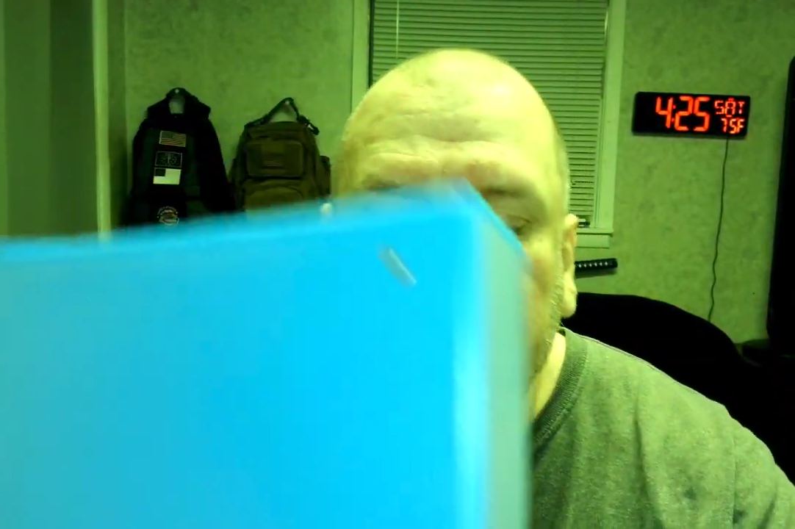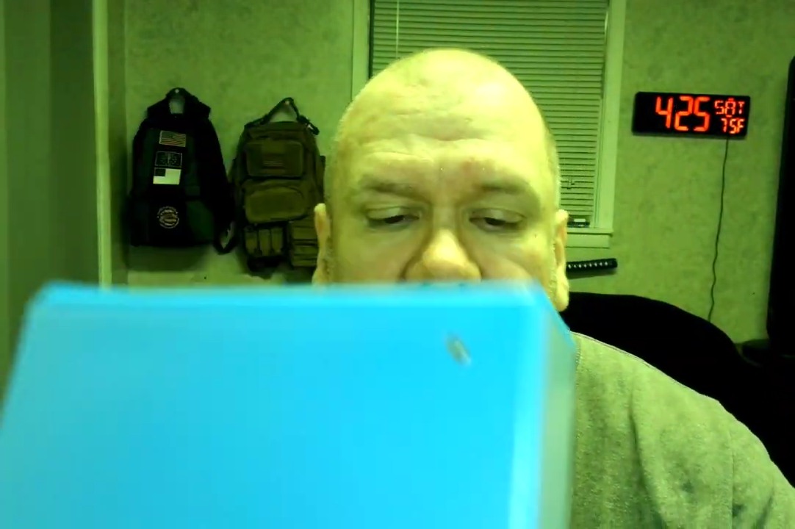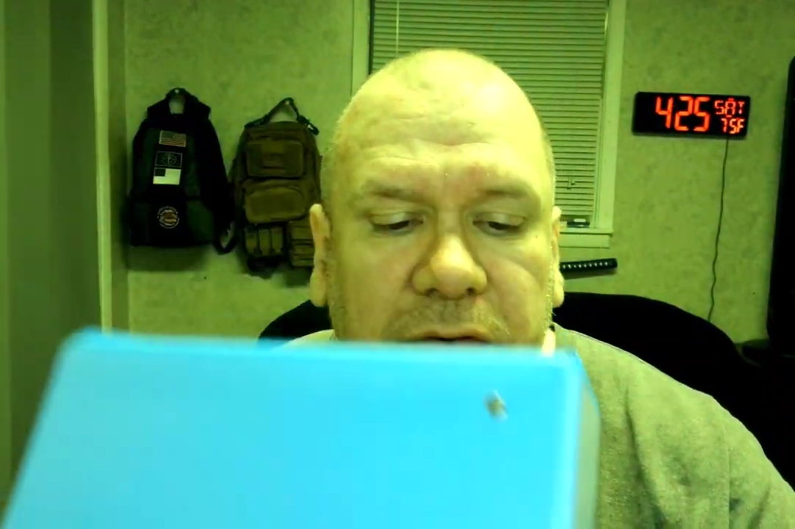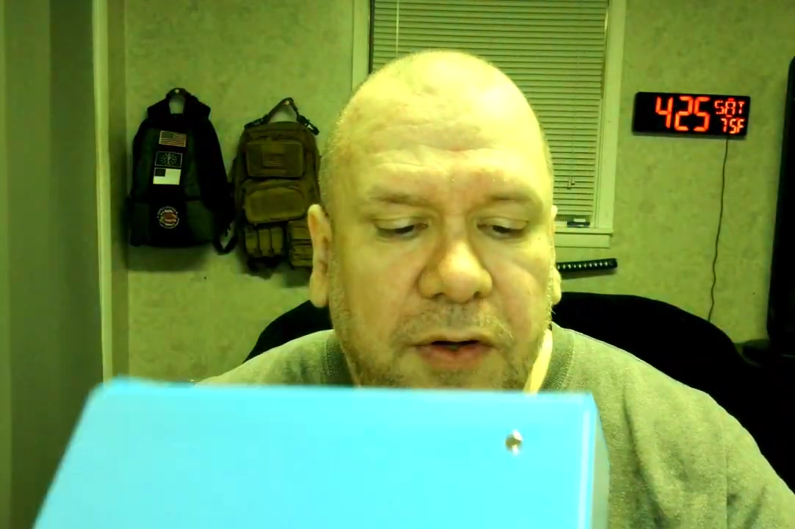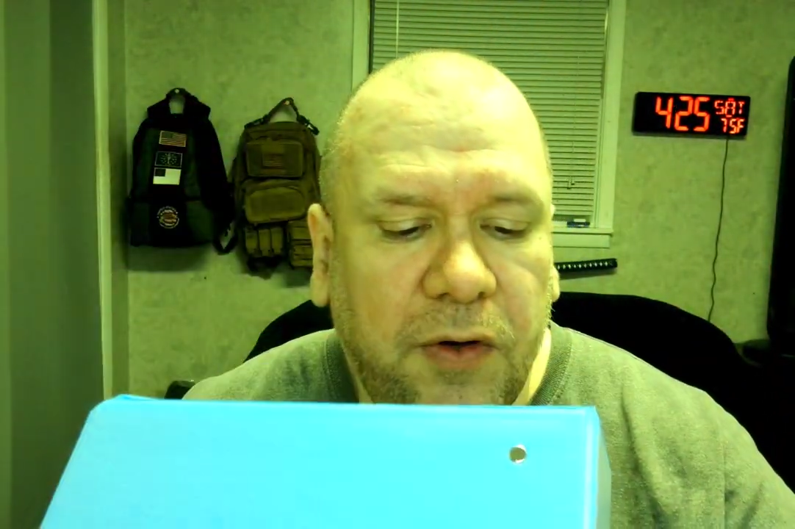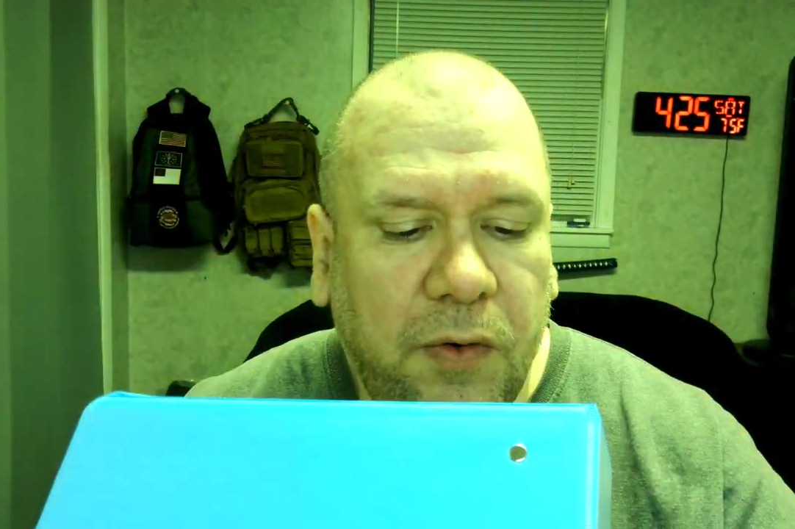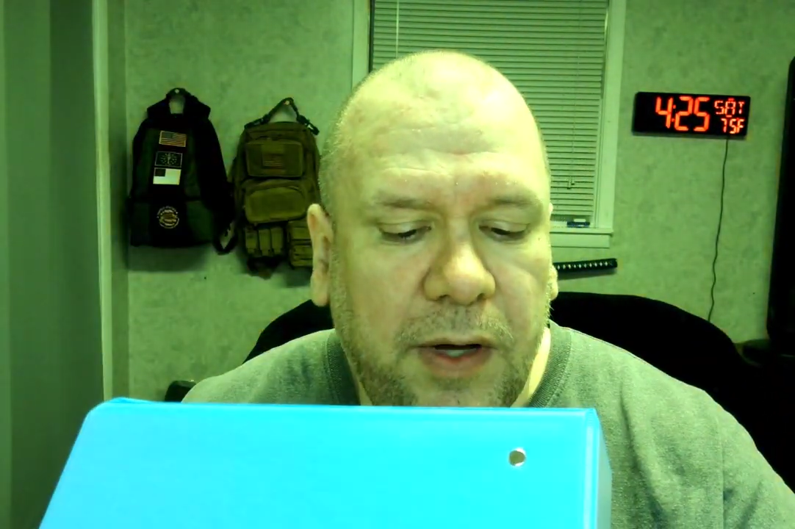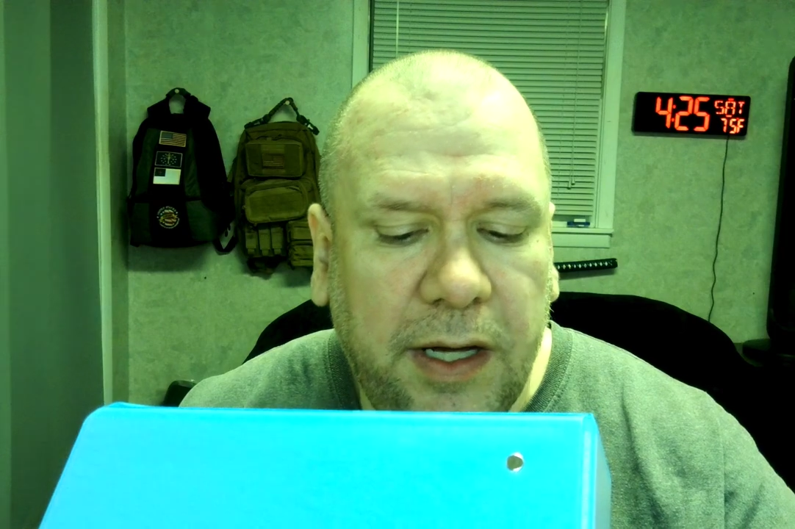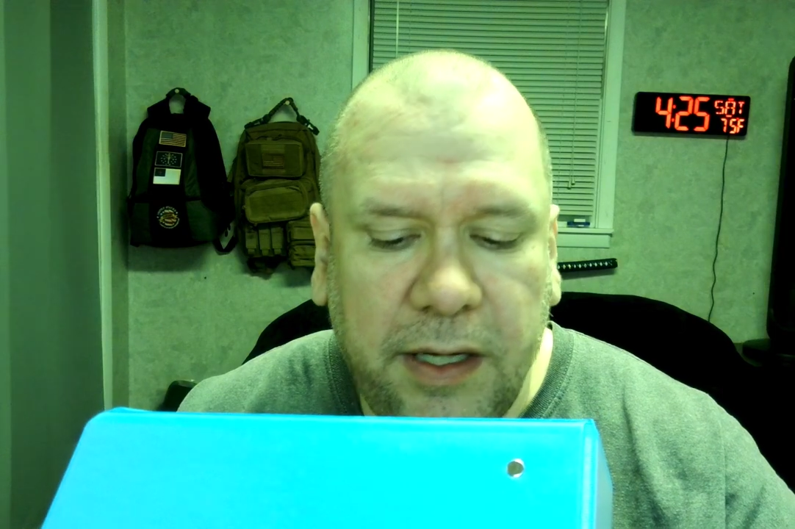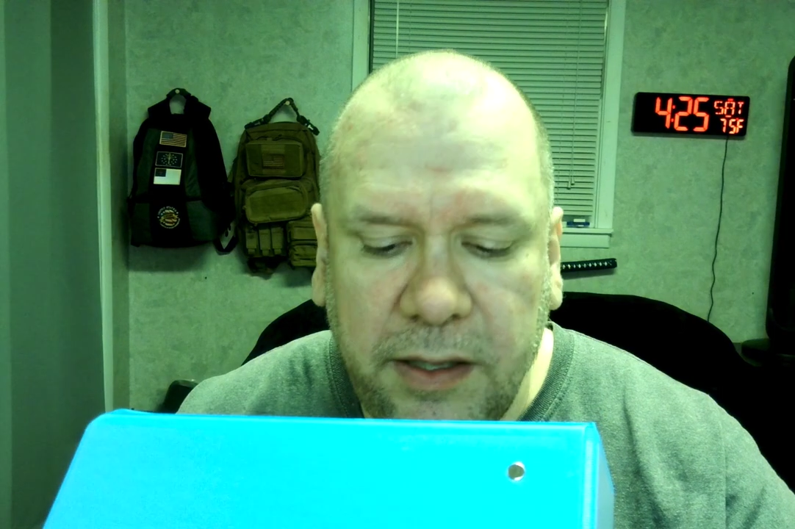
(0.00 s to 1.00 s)
so
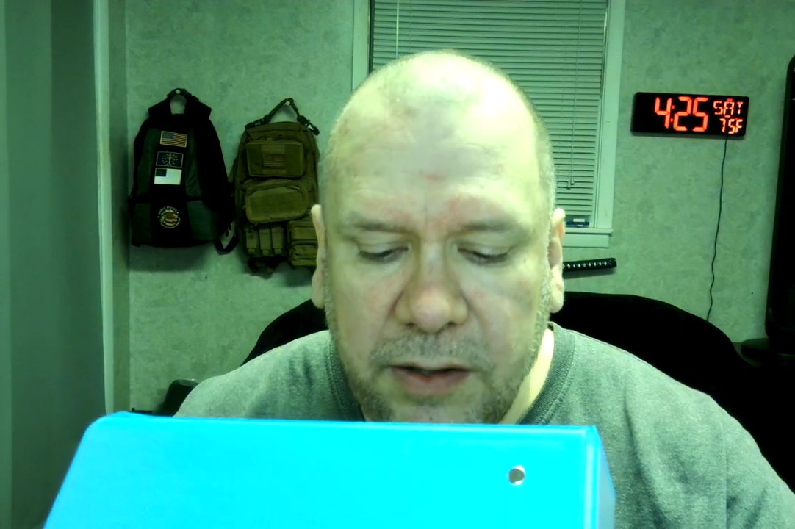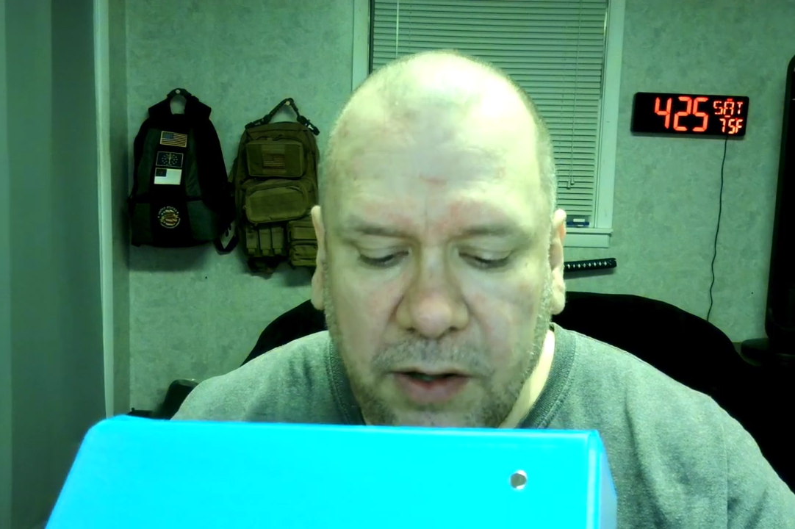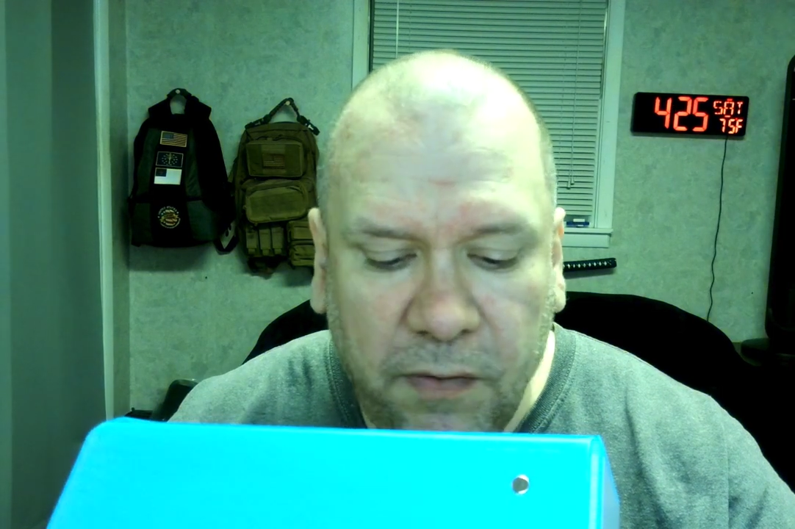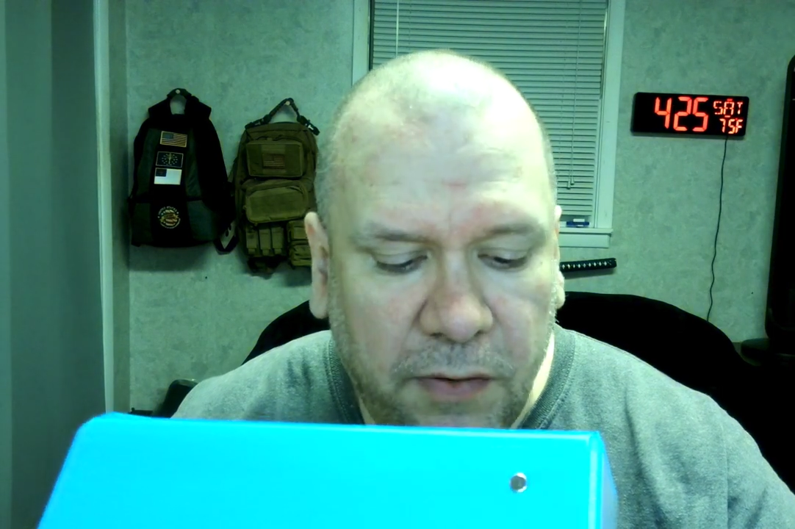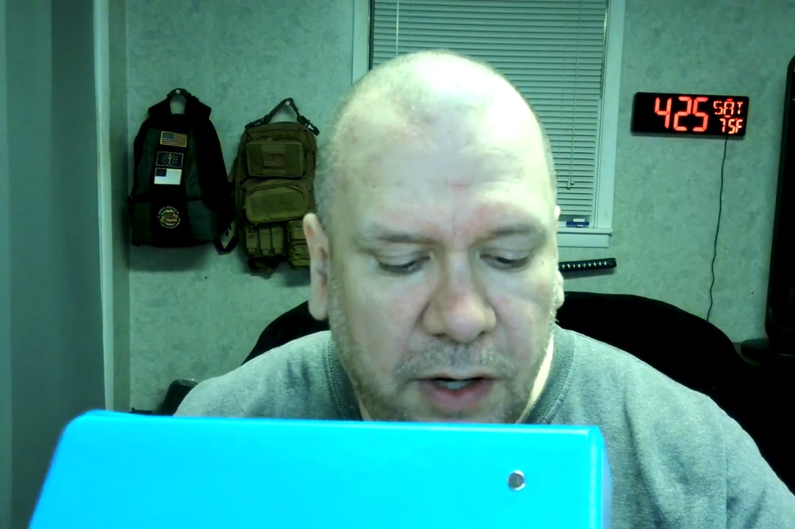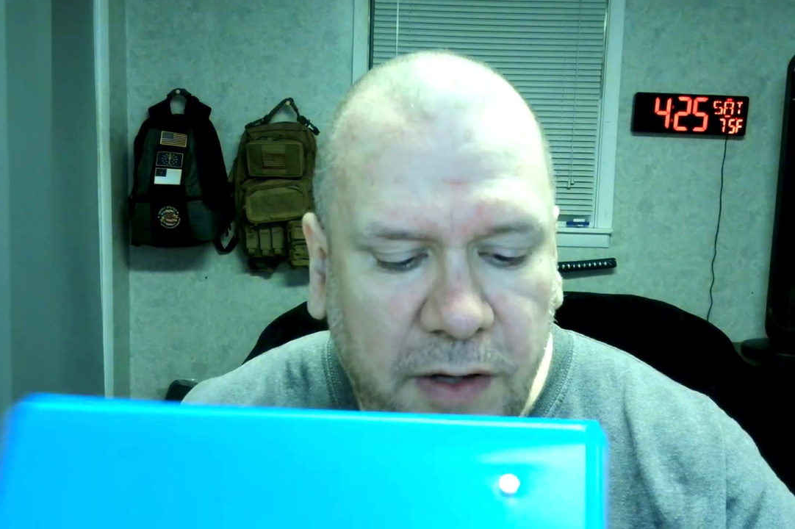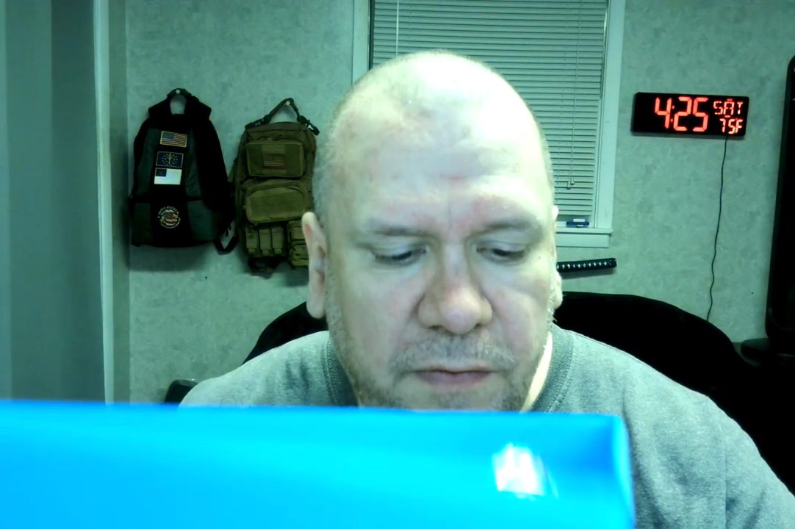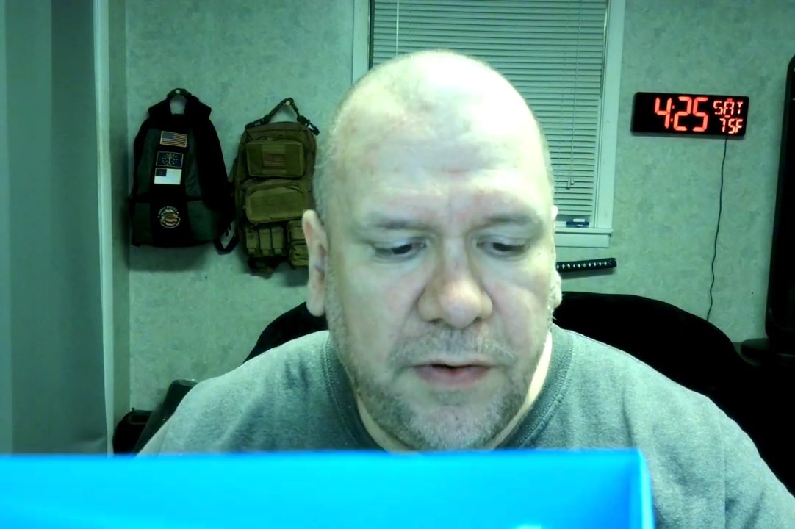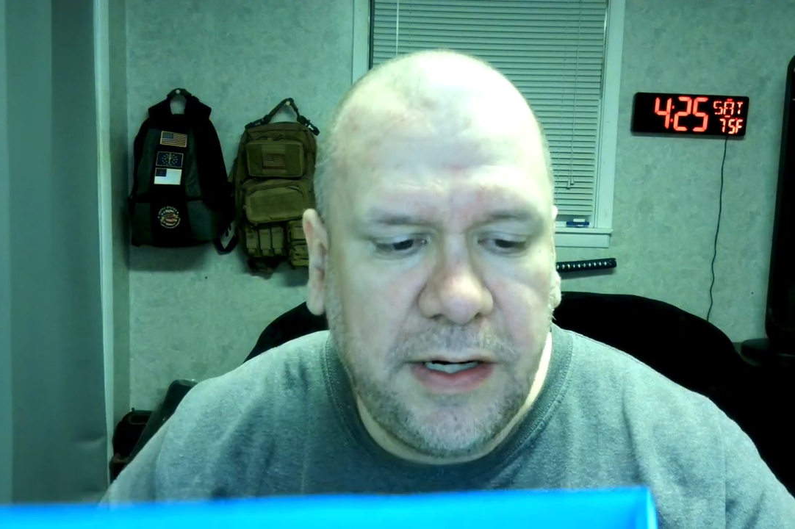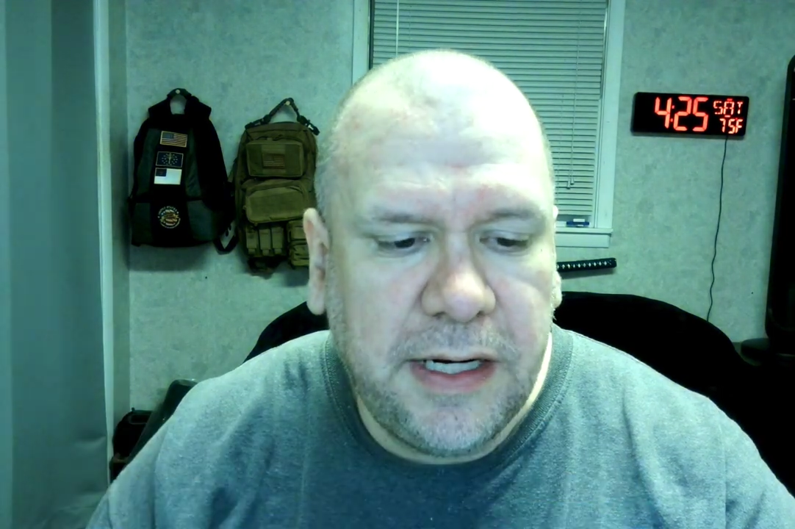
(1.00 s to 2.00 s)
uh, overall,
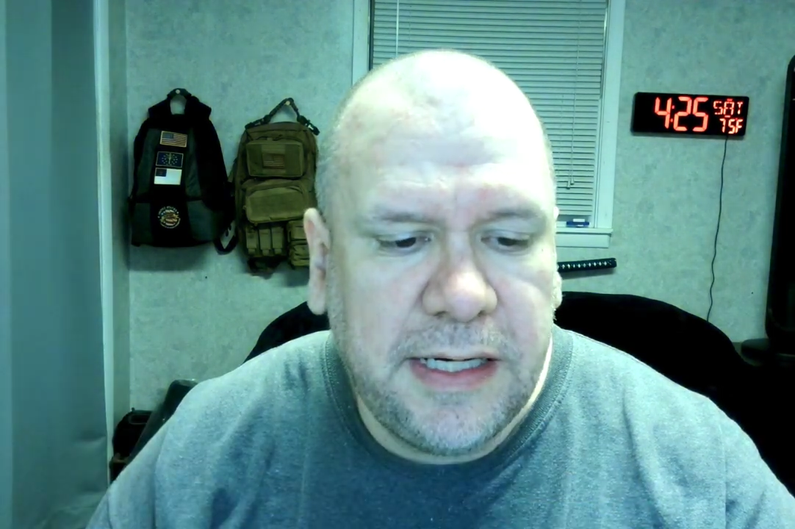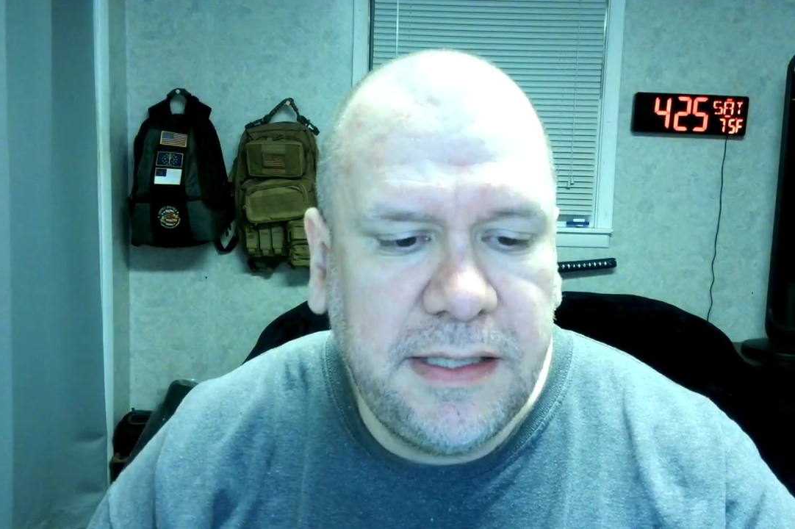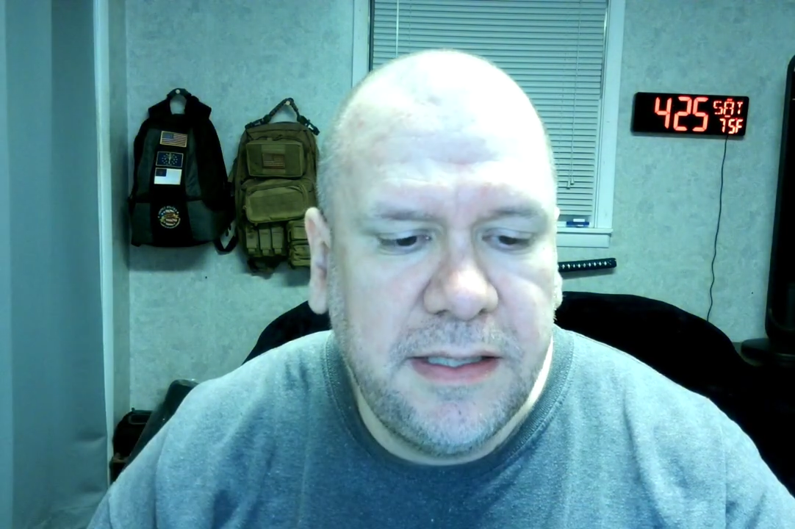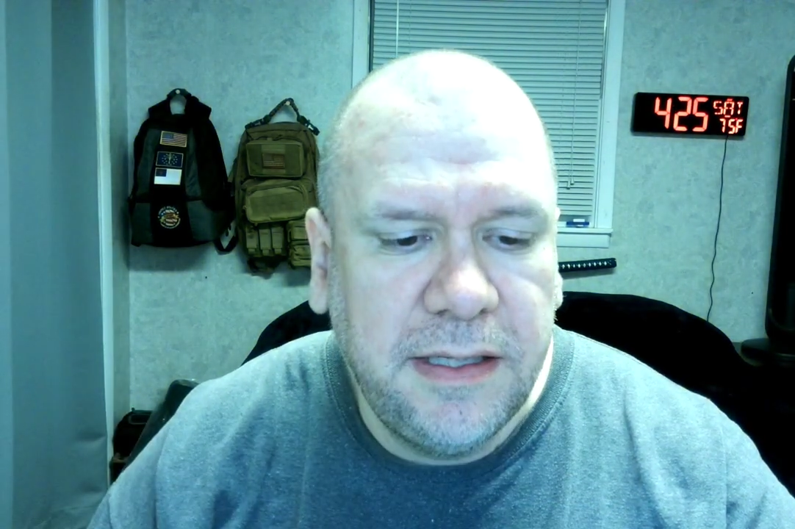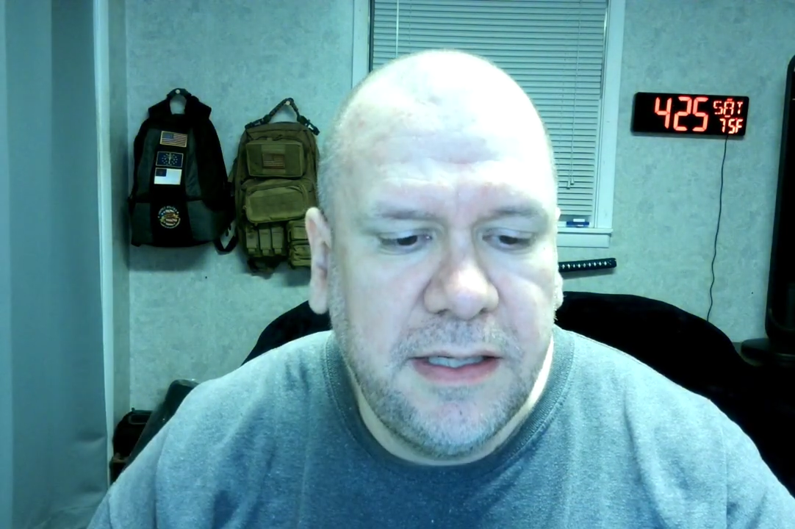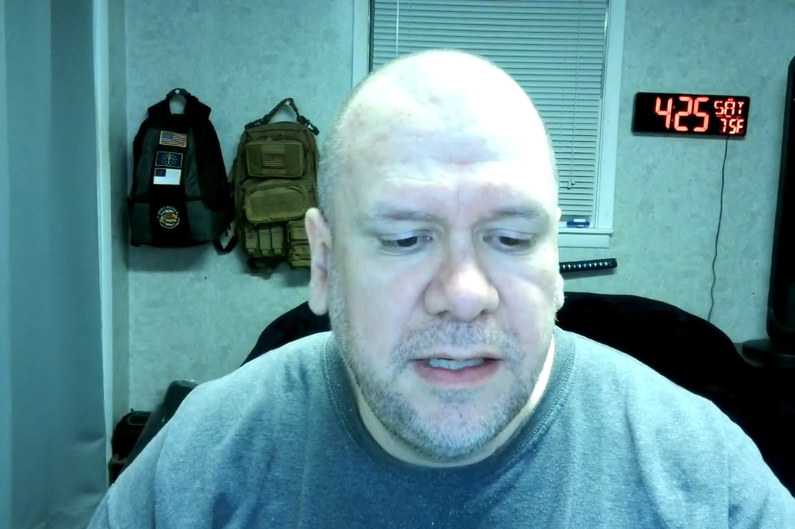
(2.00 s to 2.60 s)
very nice